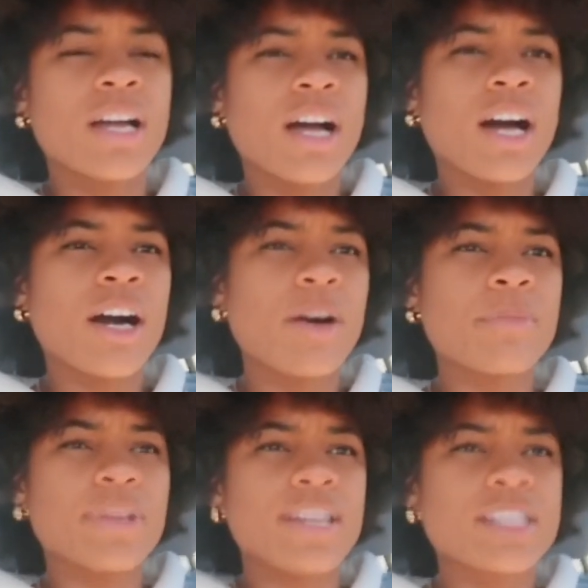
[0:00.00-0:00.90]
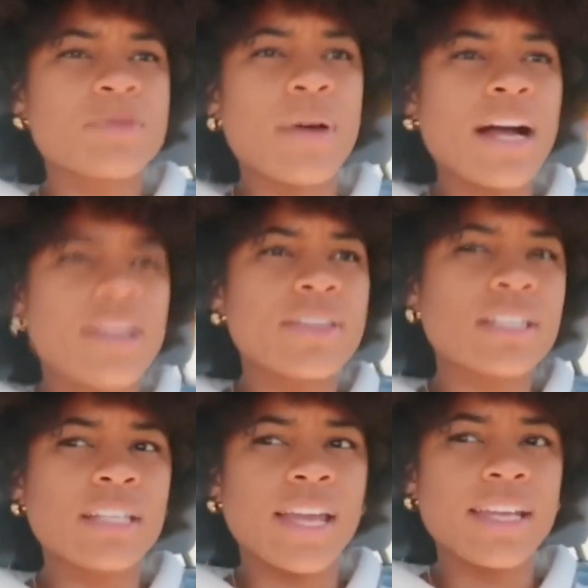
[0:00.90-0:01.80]
Um, and it's by the
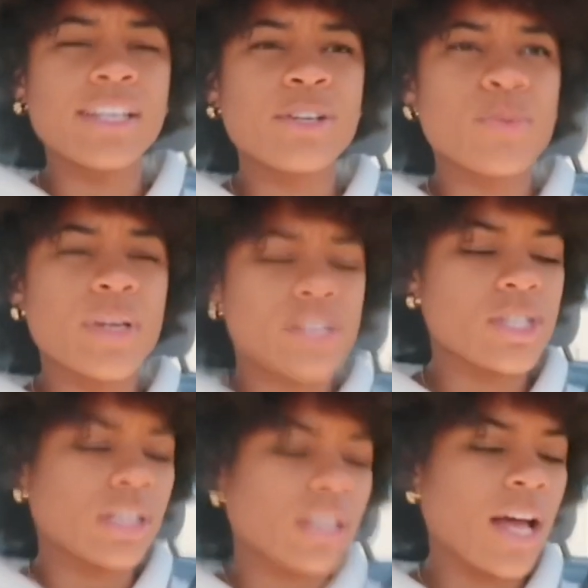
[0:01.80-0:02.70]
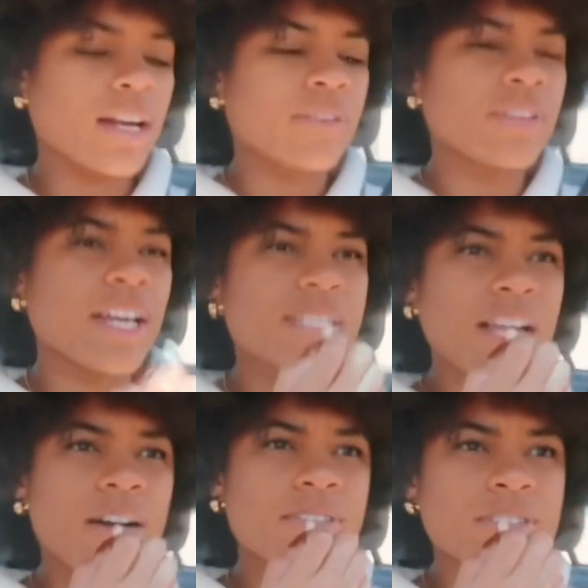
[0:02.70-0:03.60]
lake, which a lot of nice
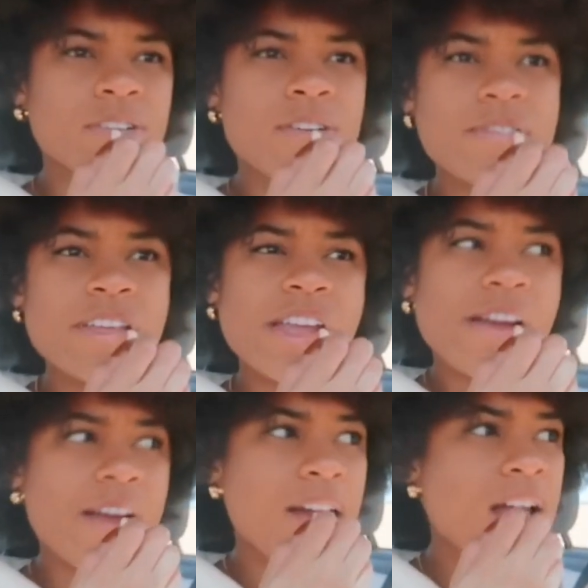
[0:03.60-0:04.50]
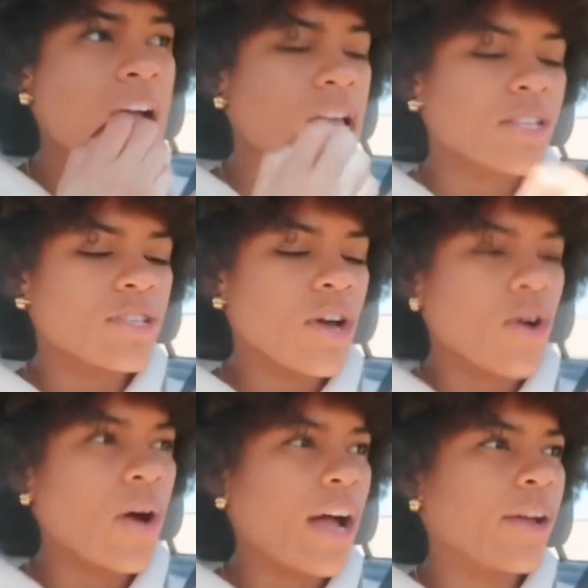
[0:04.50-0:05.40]
houses are over here. So
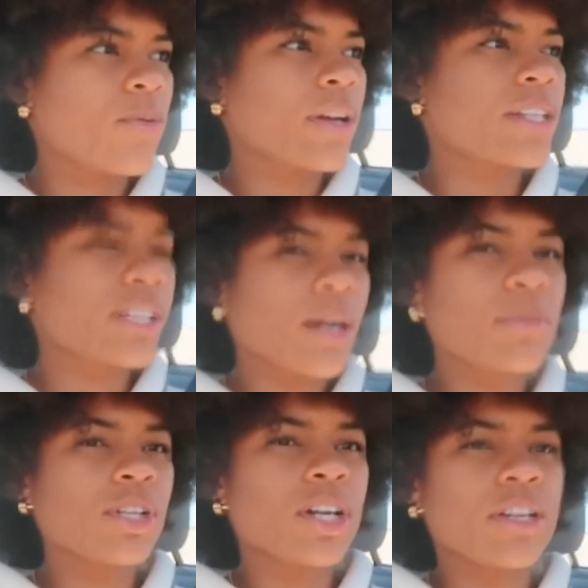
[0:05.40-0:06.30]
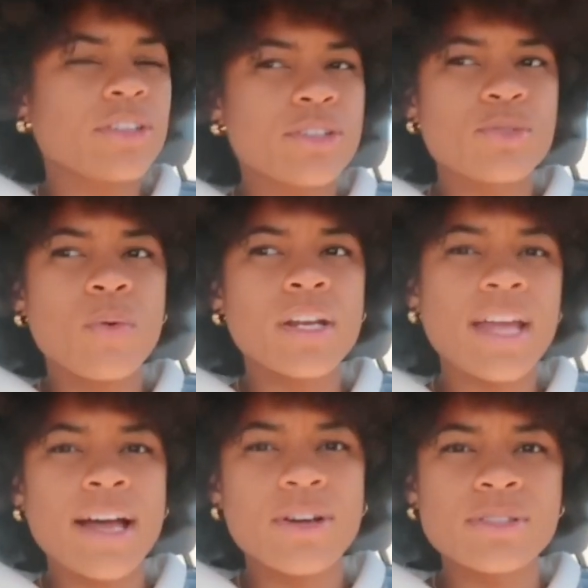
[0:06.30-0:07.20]
I wanted to come look. There's one
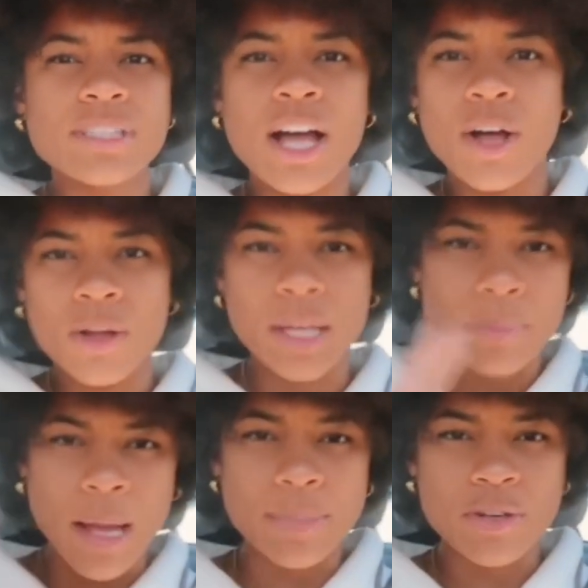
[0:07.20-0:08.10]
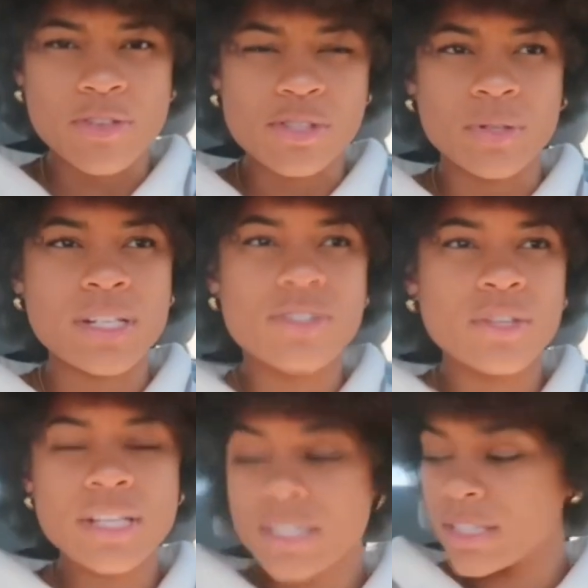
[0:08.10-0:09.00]
house, I'll like pop it on the screen so you
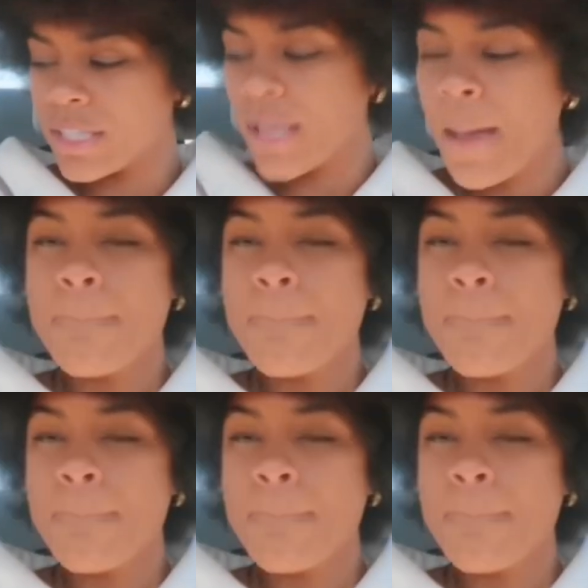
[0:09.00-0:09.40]
guys can see.